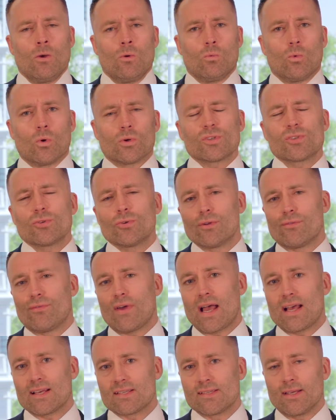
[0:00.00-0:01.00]
What sort of
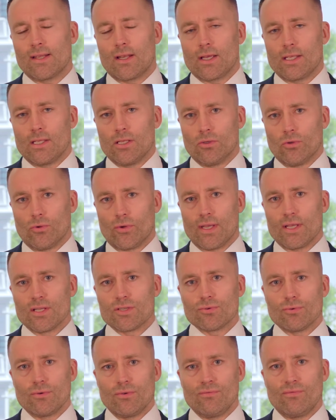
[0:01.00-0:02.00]
asset are you looking
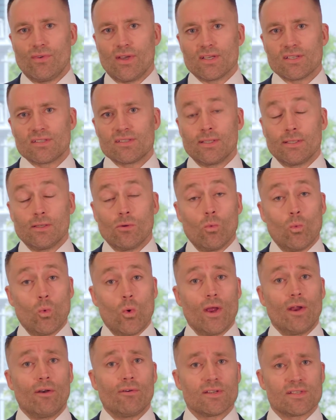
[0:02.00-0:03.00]
to invest in, and
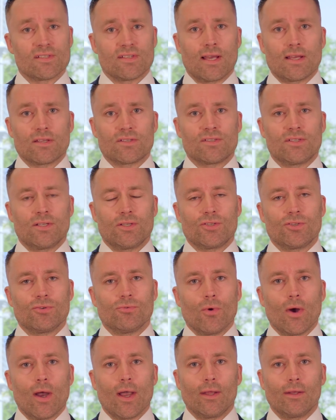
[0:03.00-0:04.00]
where is that
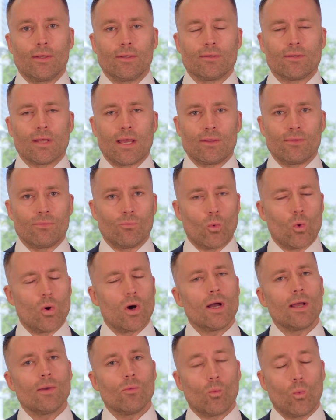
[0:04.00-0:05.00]
situated? And
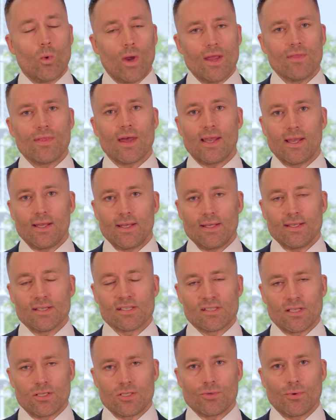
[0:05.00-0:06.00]
where that is
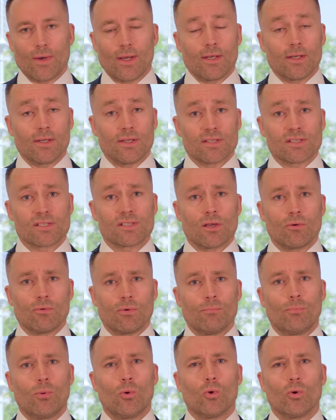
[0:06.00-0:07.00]
situated is so
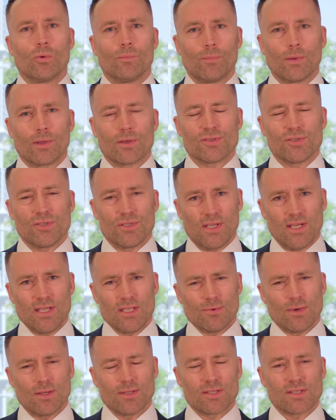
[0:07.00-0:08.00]
important, because you need
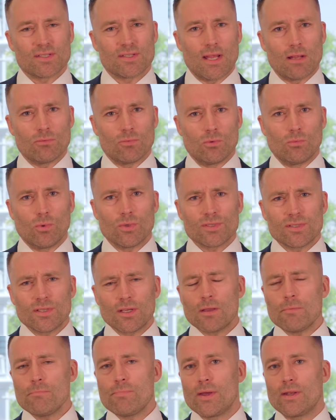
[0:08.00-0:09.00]
to understand, well, what's the
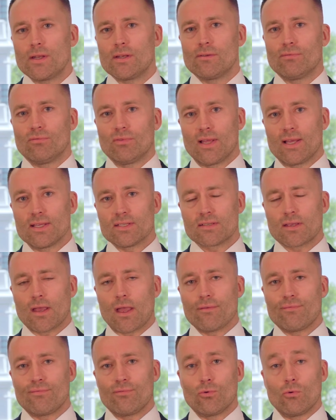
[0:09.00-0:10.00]
competitive
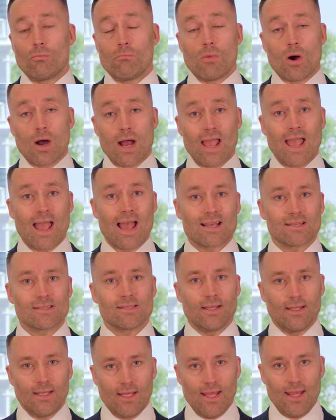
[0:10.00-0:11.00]
landscape for my
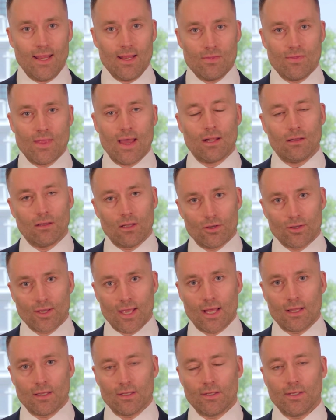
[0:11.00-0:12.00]
asset in that
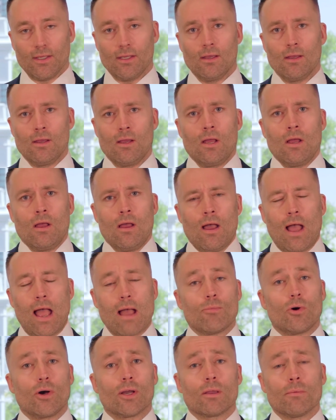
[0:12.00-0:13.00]
locality?
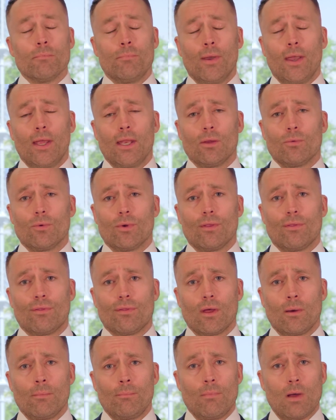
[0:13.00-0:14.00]
Am I competing with
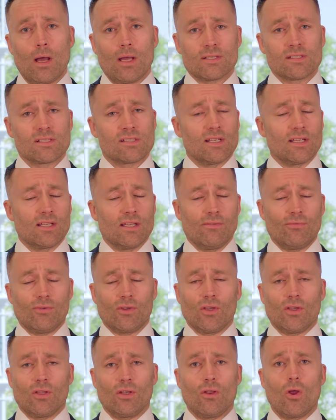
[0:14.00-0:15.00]
a
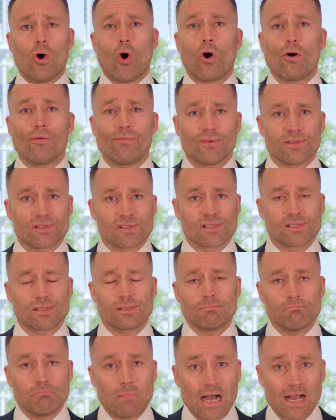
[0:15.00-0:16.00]
significant
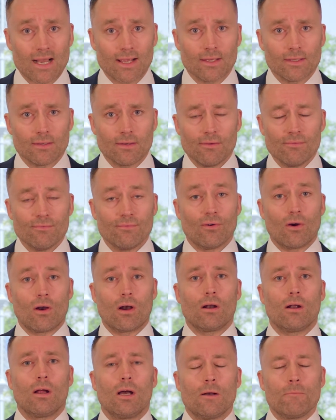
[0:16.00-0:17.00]
office market
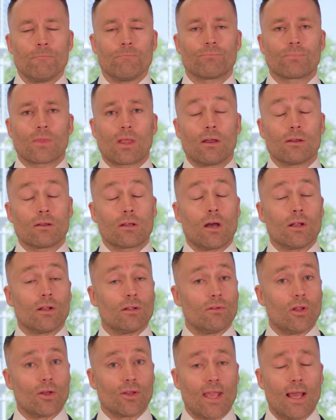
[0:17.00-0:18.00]
kind
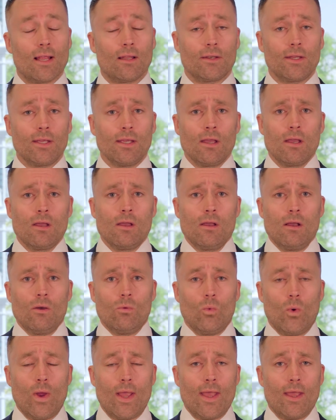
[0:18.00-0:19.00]
of locality
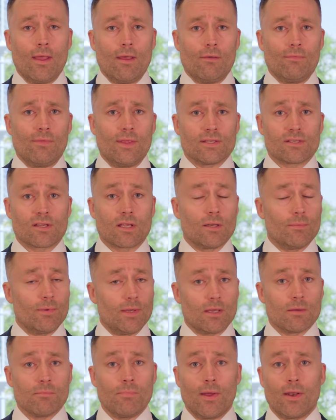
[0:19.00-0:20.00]
where there's going to
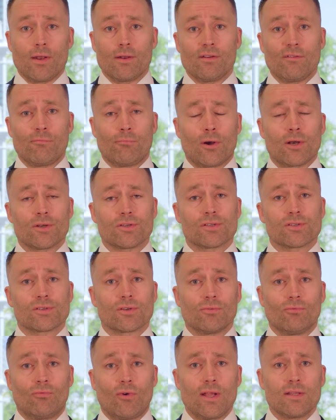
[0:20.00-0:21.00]
be competitive pressures
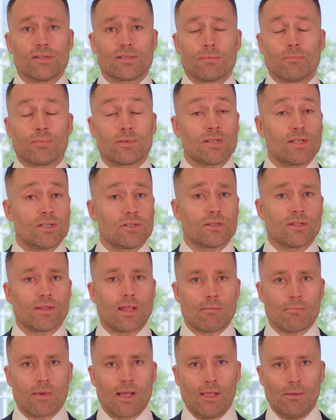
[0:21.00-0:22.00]
on rents, and potentially
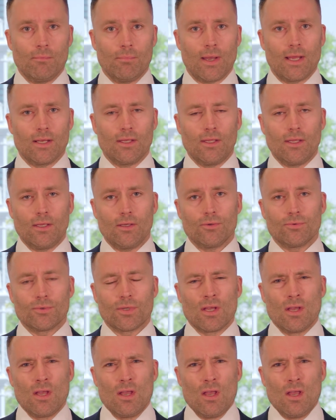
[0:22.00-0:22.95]
that may impact yield?